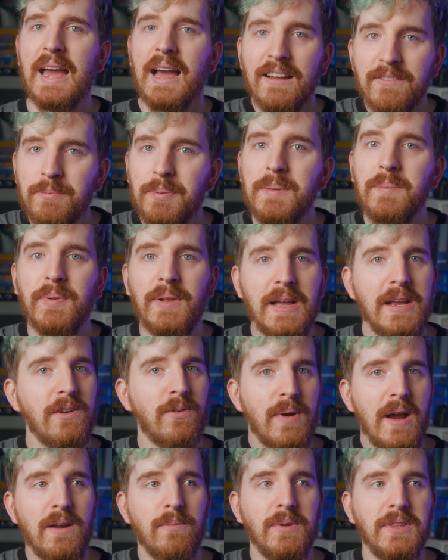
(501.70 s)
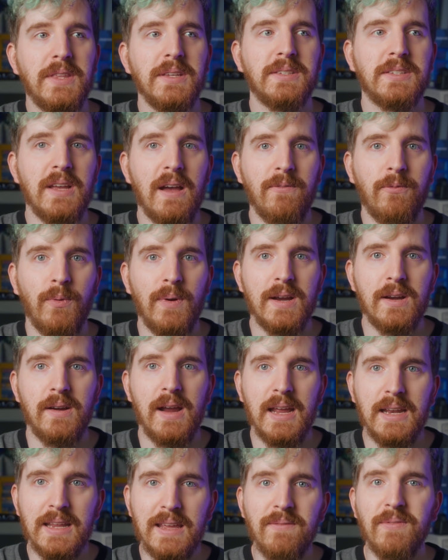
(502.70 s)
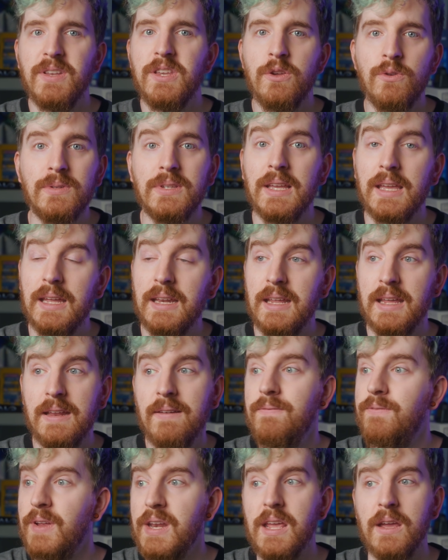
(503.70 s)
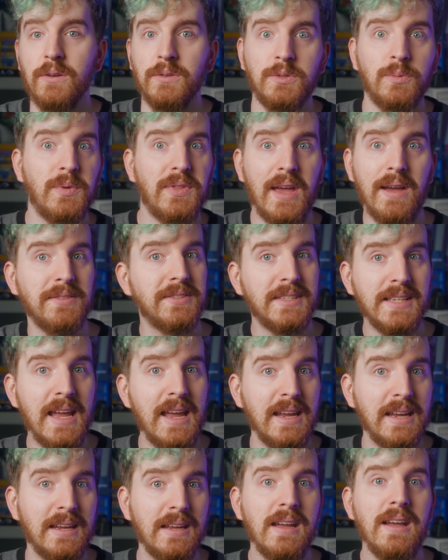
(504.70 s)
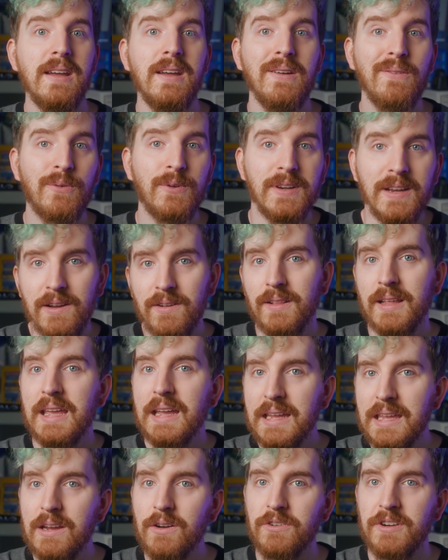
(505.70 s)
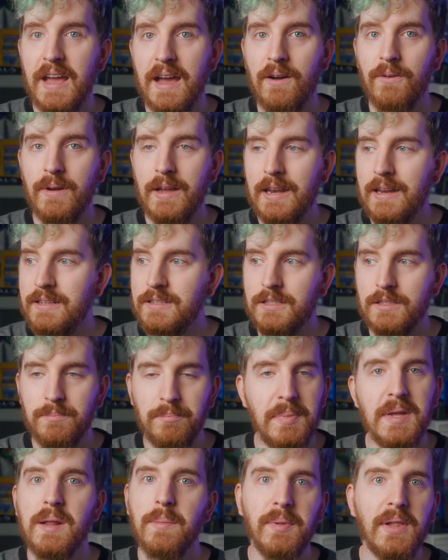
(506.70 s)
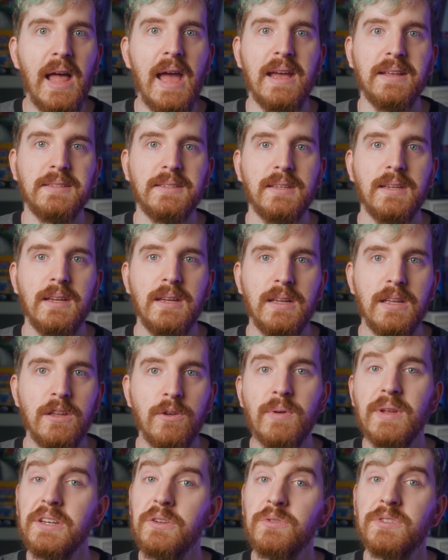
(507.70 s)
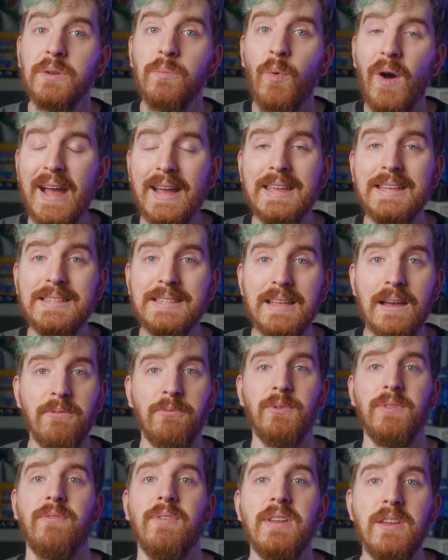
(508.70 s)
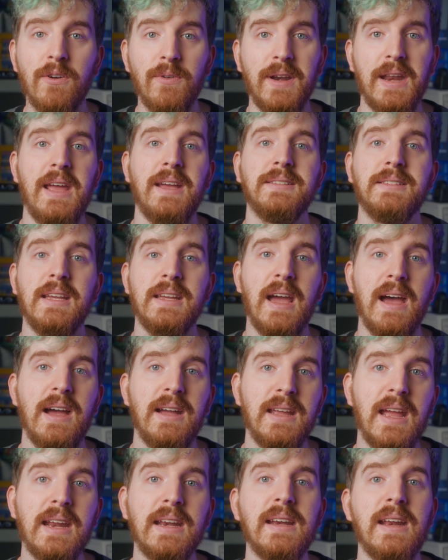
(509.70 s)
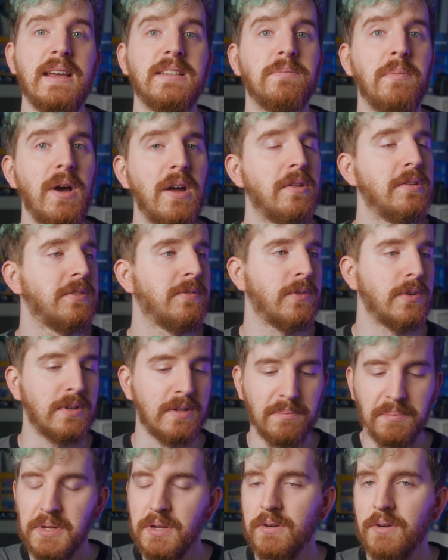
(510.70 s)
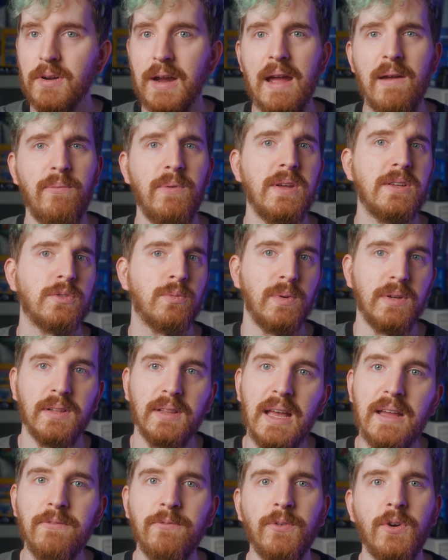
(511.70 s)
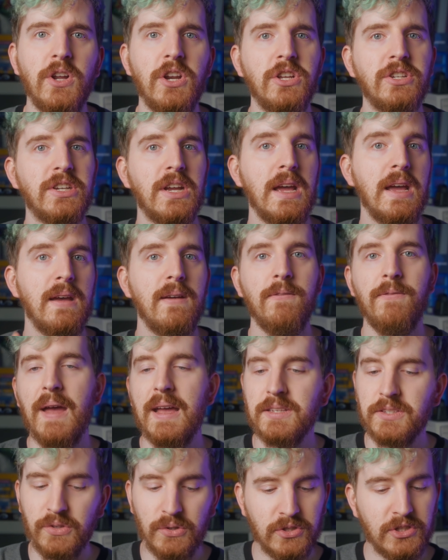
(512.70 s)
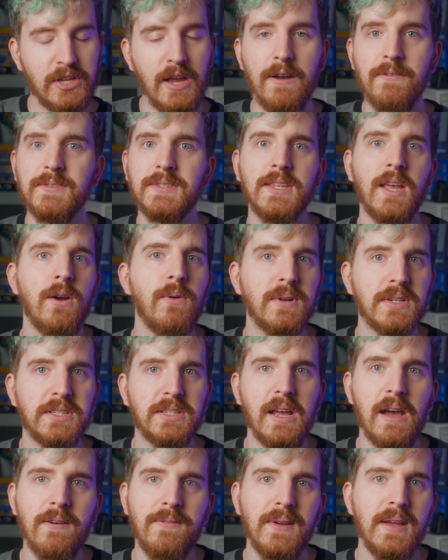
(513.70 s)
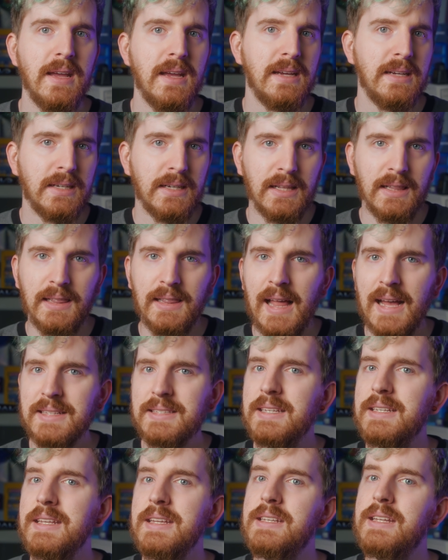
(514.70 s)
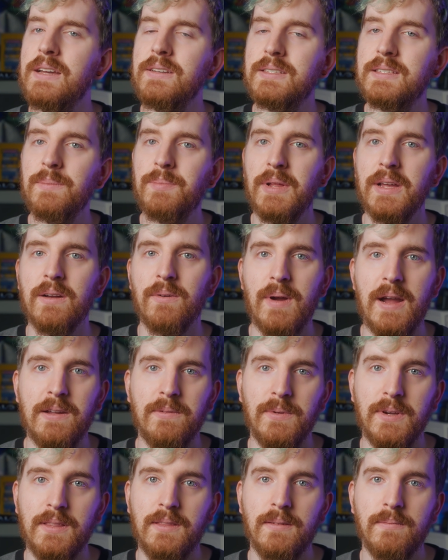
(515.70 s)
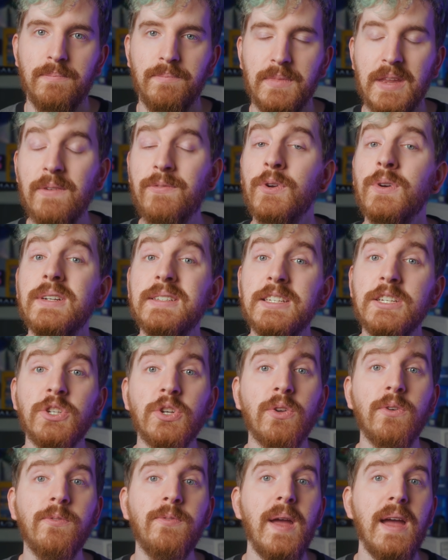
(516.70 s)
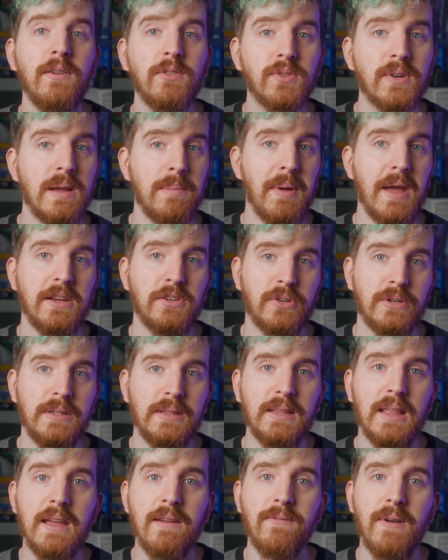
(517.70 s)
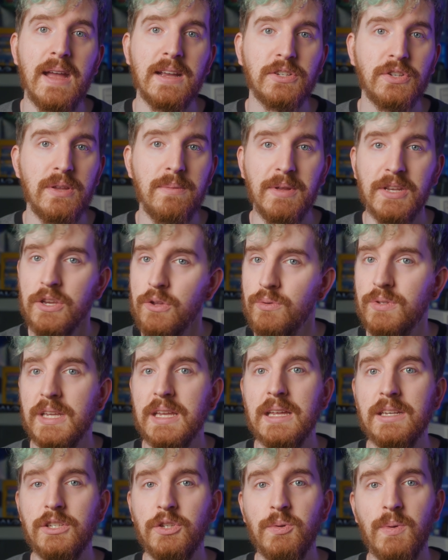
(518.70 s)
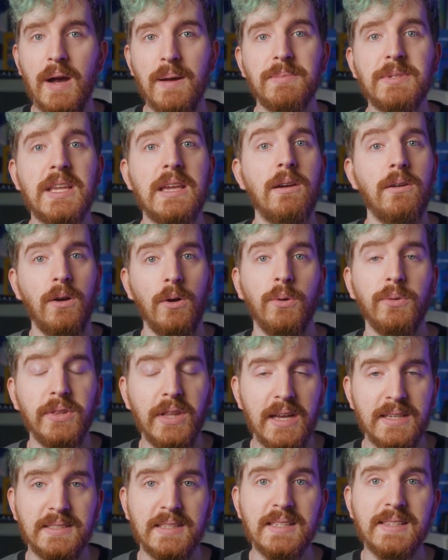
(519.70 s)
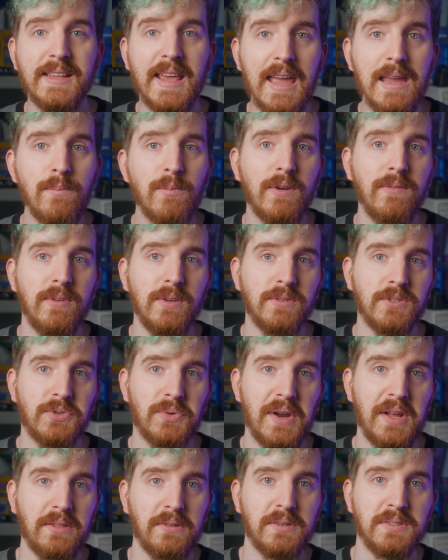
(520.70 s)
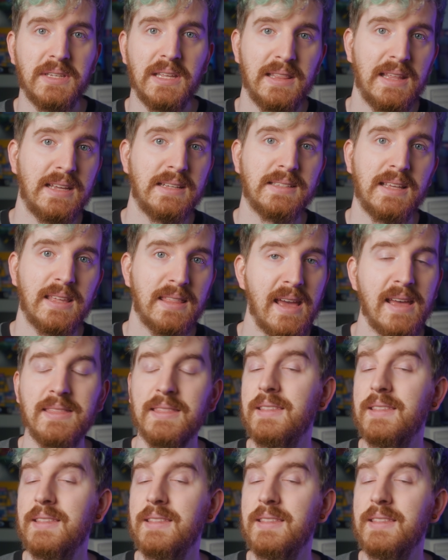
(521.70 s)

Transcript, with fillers: I've been playing around with this software and even using it in videos without saying for nearly a year now, and it's been a blast. You can do some wacky stuff with Video Enhance A I, and it has models for computer graphics, real life footage, faster stuff, slower stuff, lots of details to play around with. If you're a Digital Foundry patron, they've actually been using it to upscale old lossless game reveal trailers and things like that